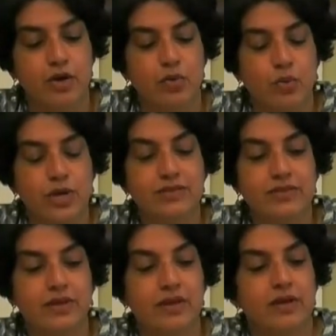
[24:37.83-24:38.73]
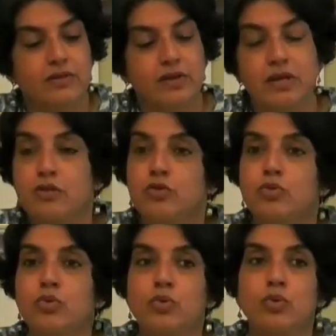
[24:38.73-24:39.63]
with the
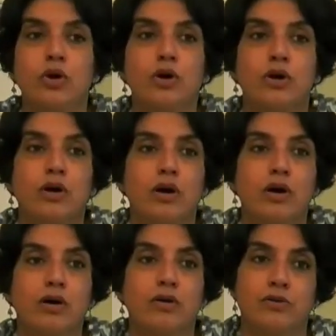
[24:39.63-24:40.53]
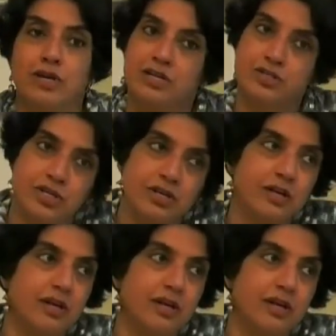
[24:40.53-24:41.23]
Hindu religion?